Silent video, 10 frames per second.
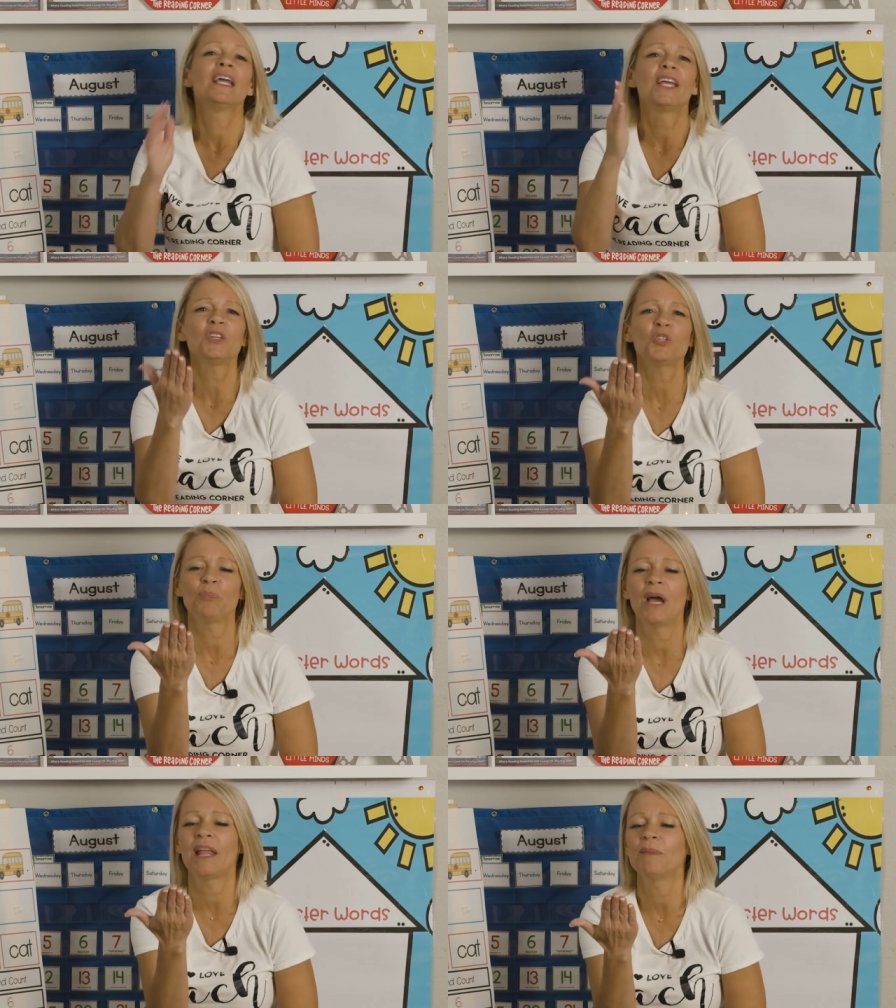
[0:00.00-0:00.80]
Kiss your
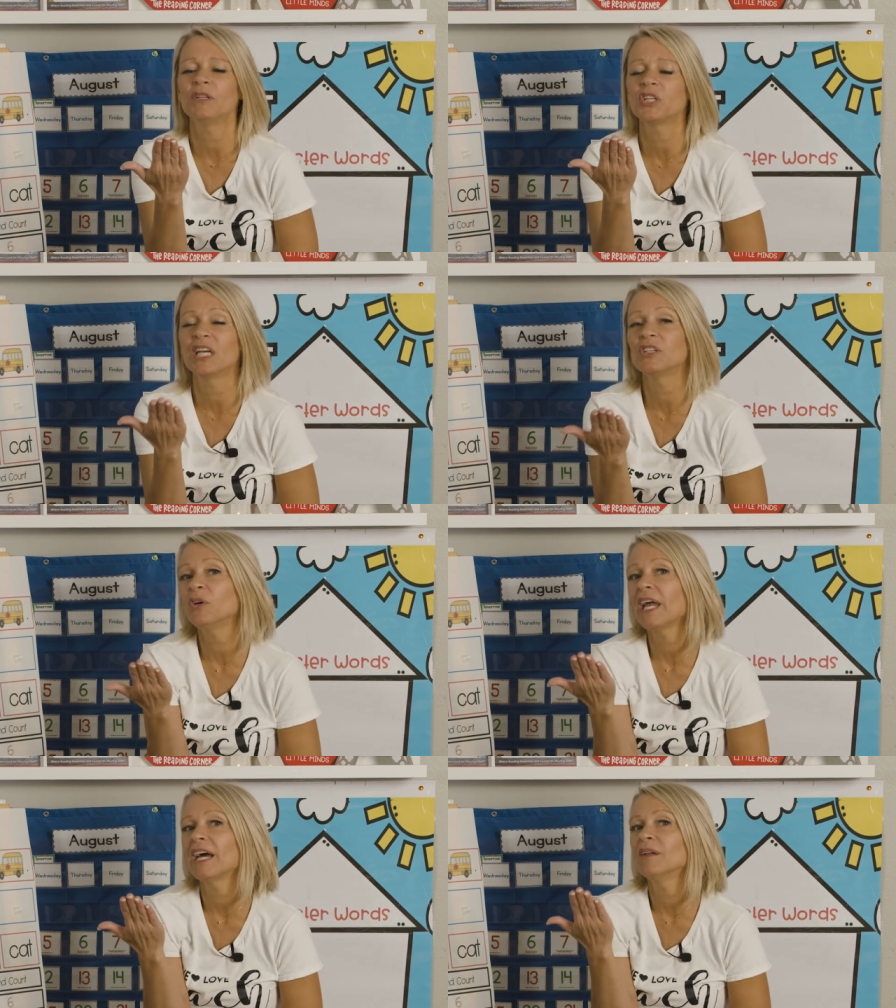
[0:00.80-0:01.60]
brain. That means you kiss
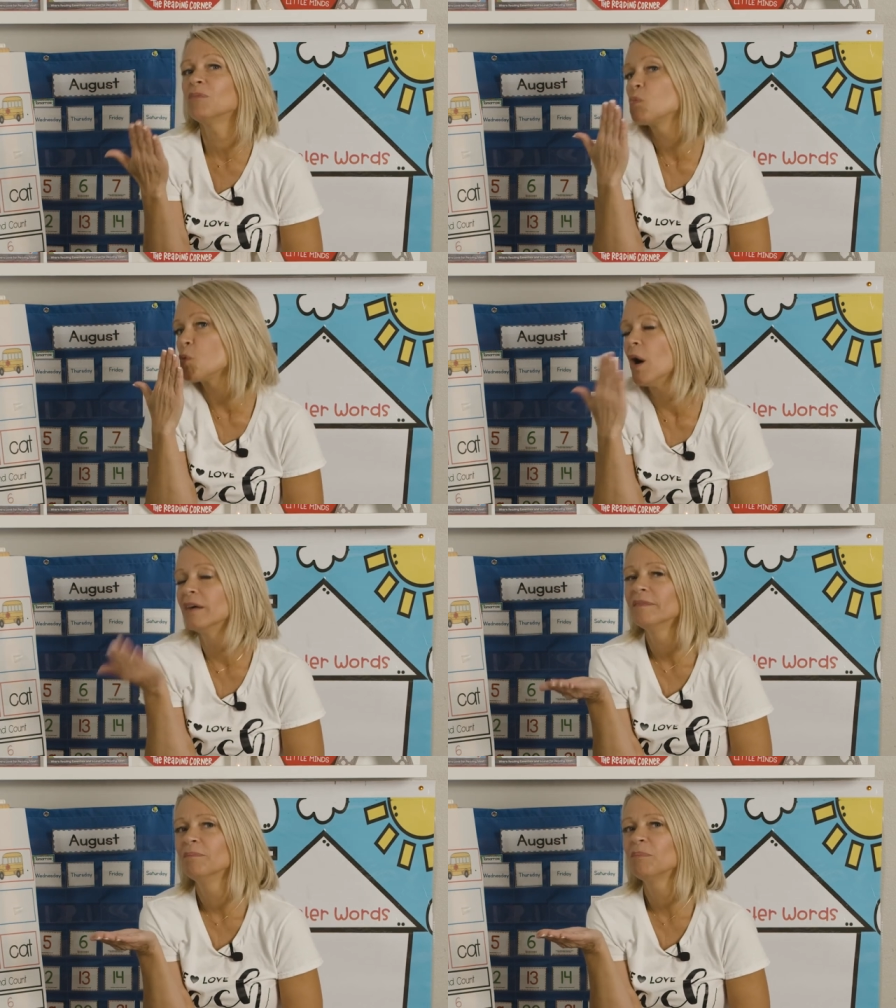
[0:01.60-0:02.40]
your hand,
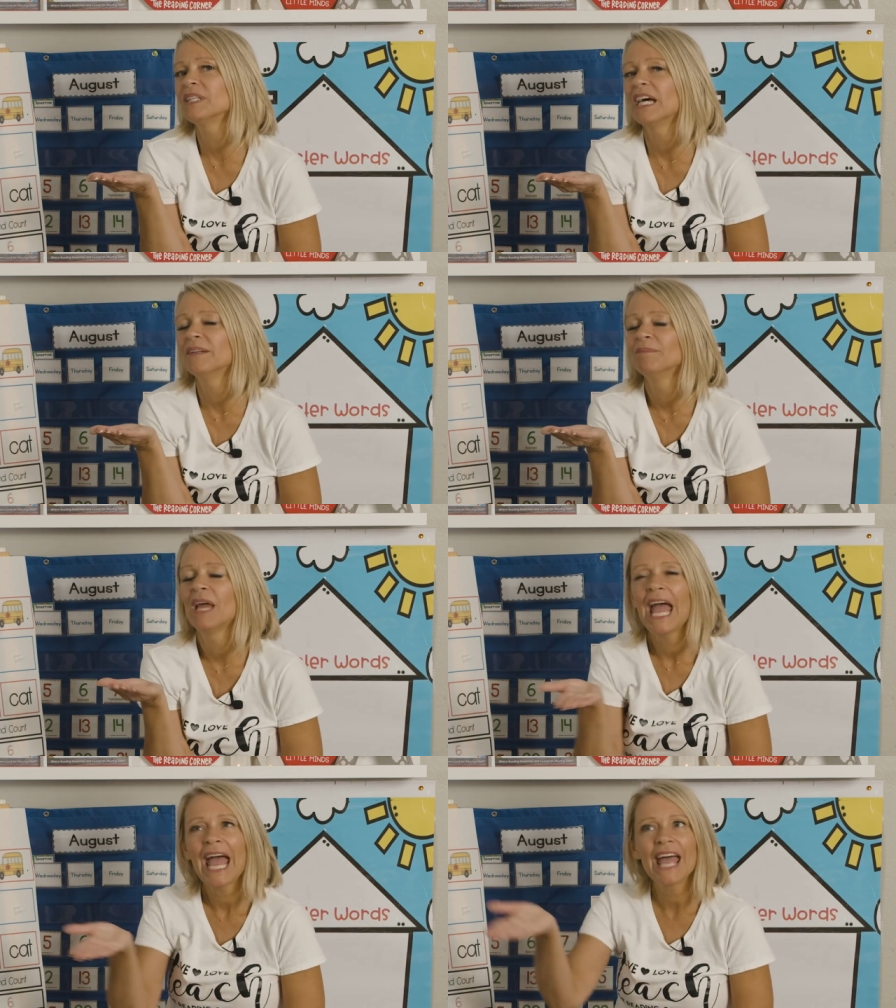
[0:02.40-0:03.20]
pretend,
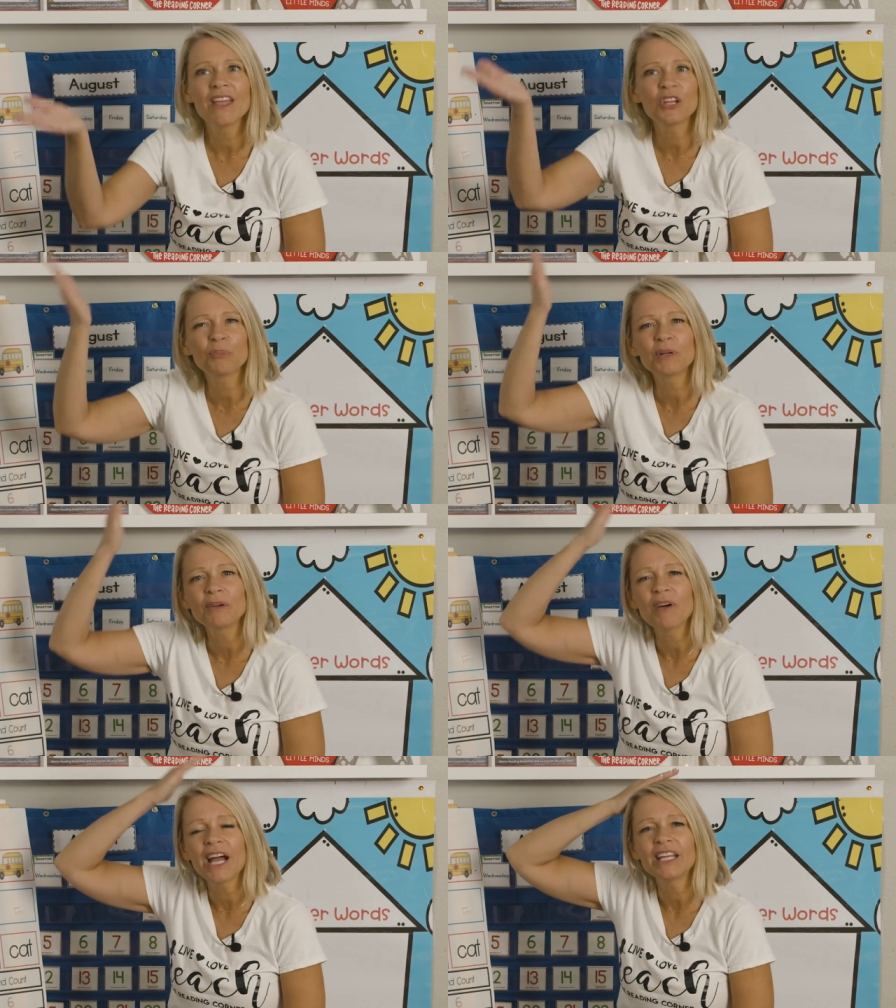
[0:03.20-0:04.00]
and then you're gonna
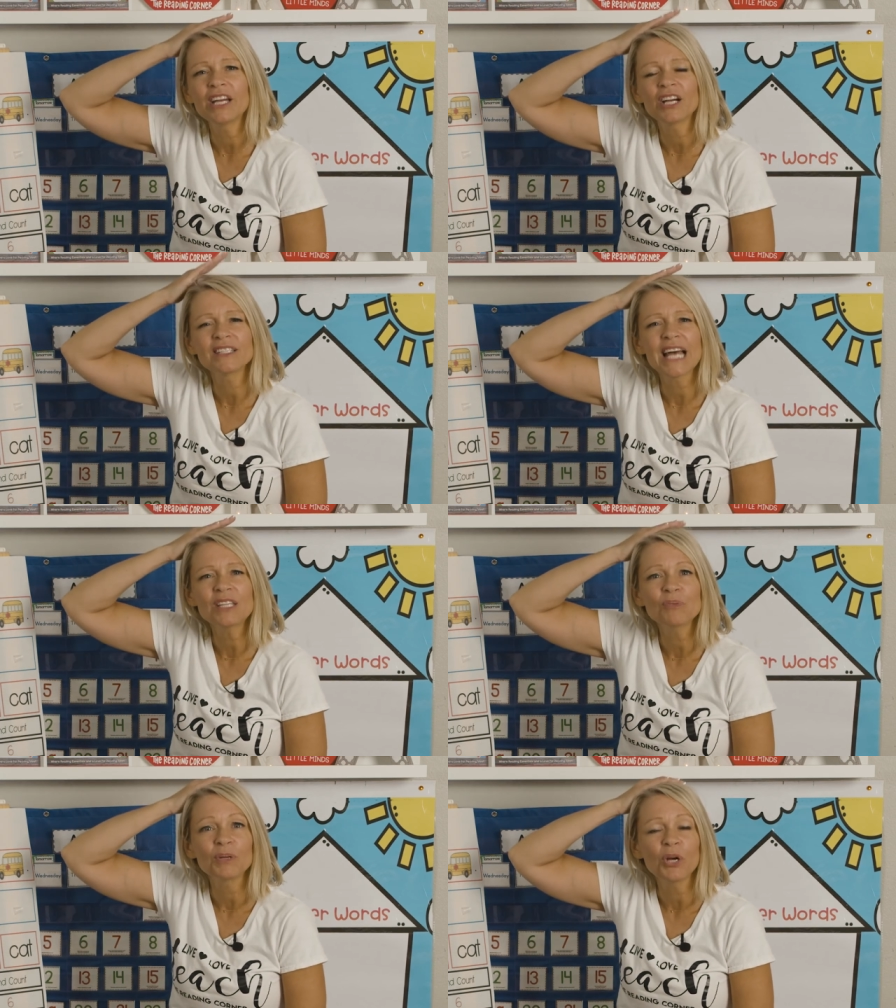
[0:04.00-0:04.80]
put it right here because
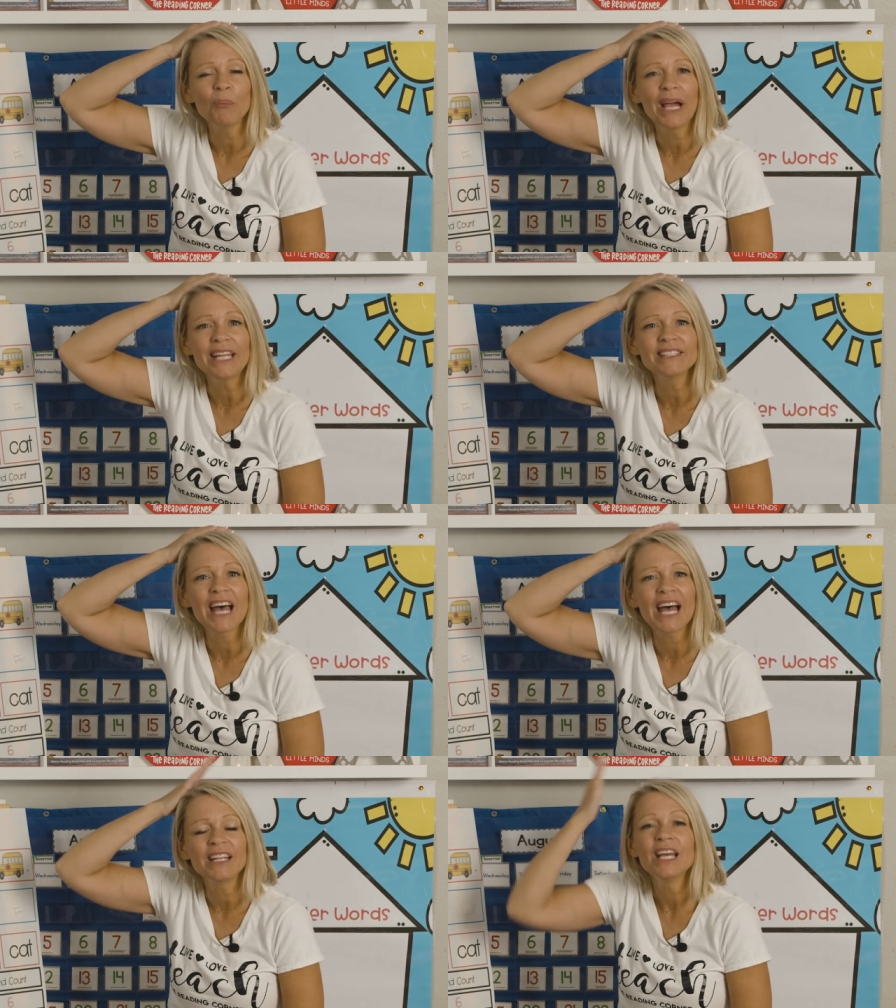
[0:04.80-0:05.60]
that's where your brain's at.